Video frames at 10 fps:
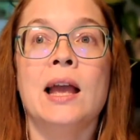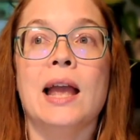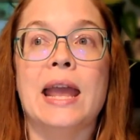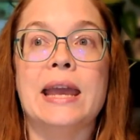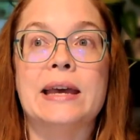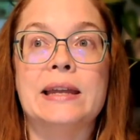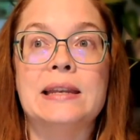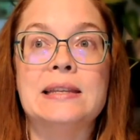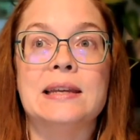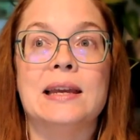
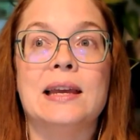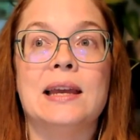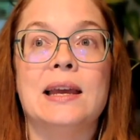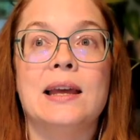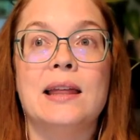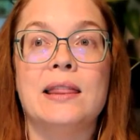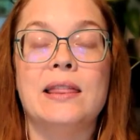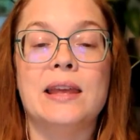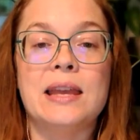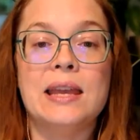And
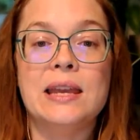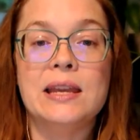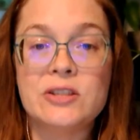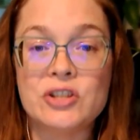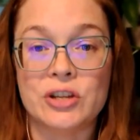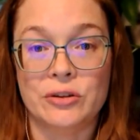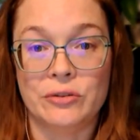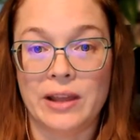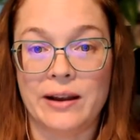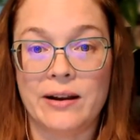the issue
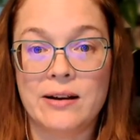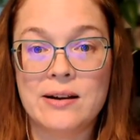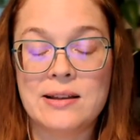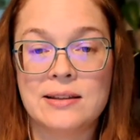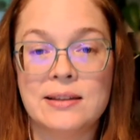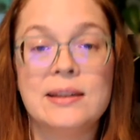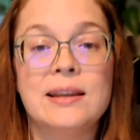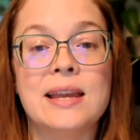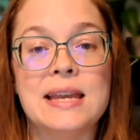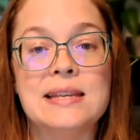there
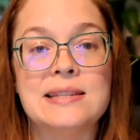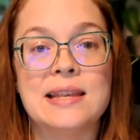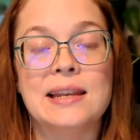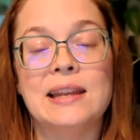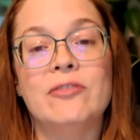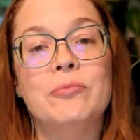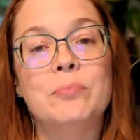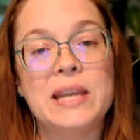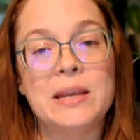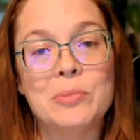is that if
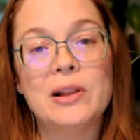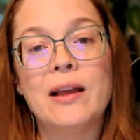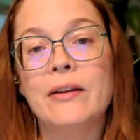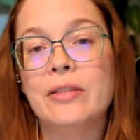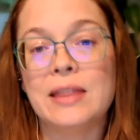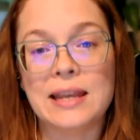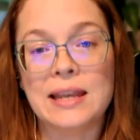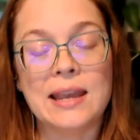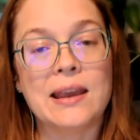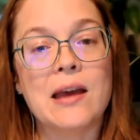people are
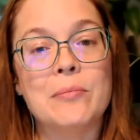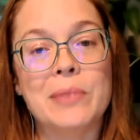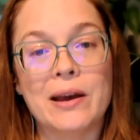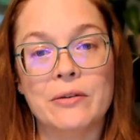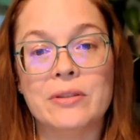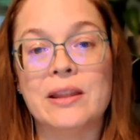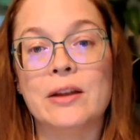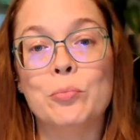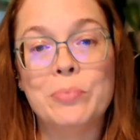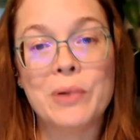thinking about
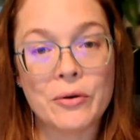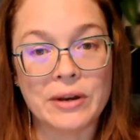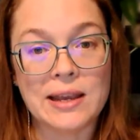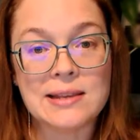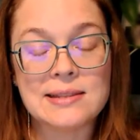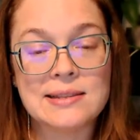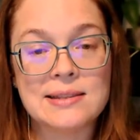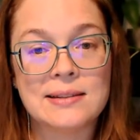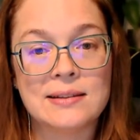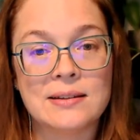their
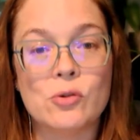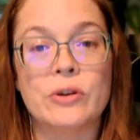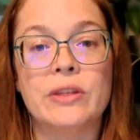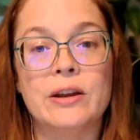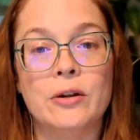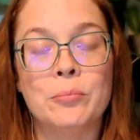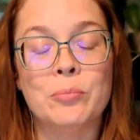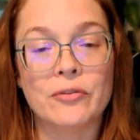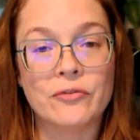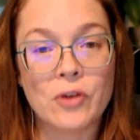bonus or their
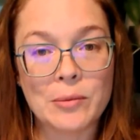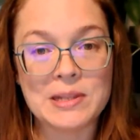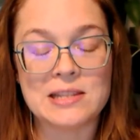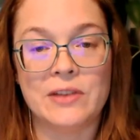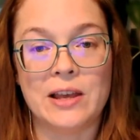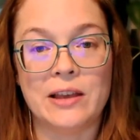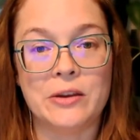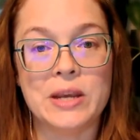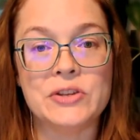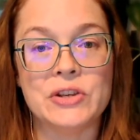performance
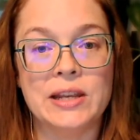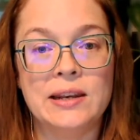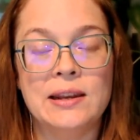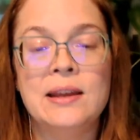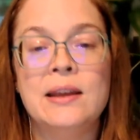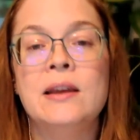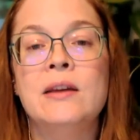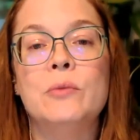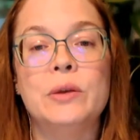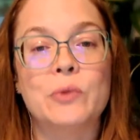evaluation,
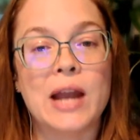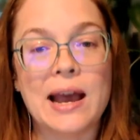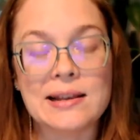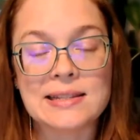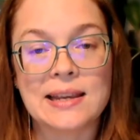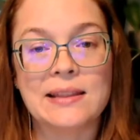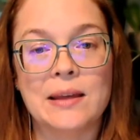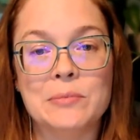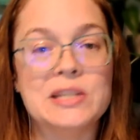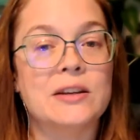when we're asking
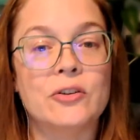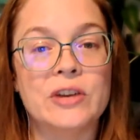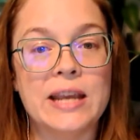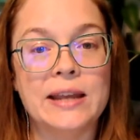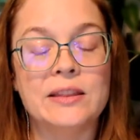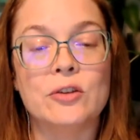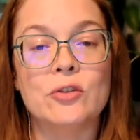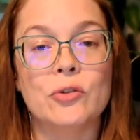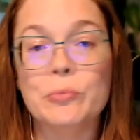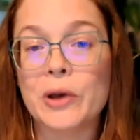them to create their
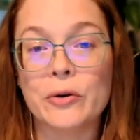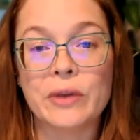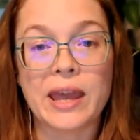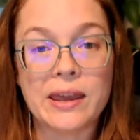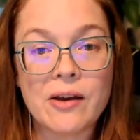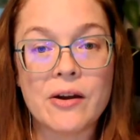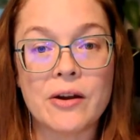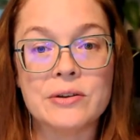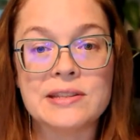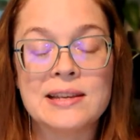group
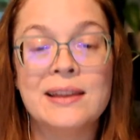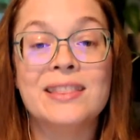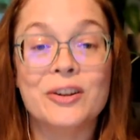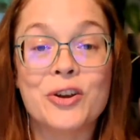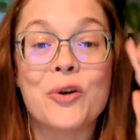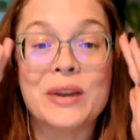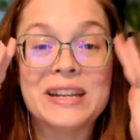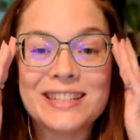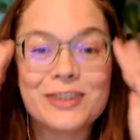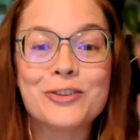OKRs, they're going
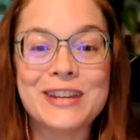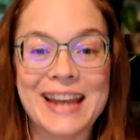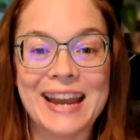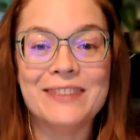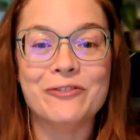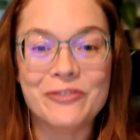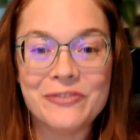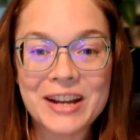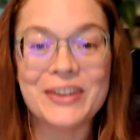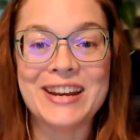to create
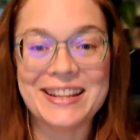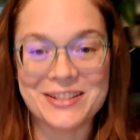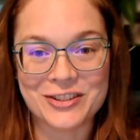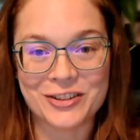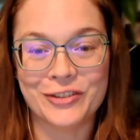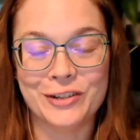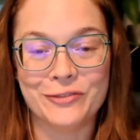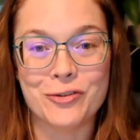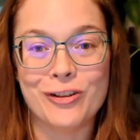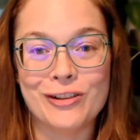very conservative
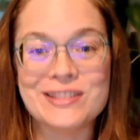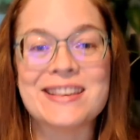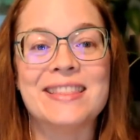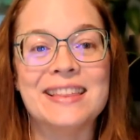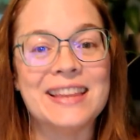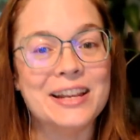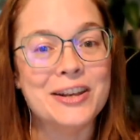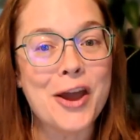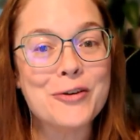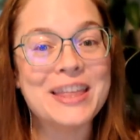goals that they
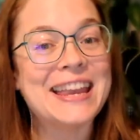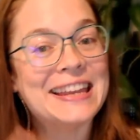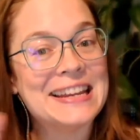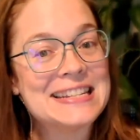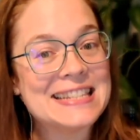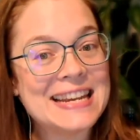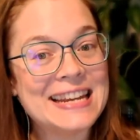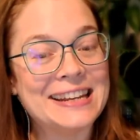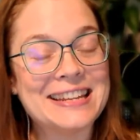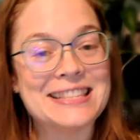know they can exceed
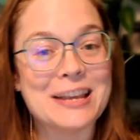because they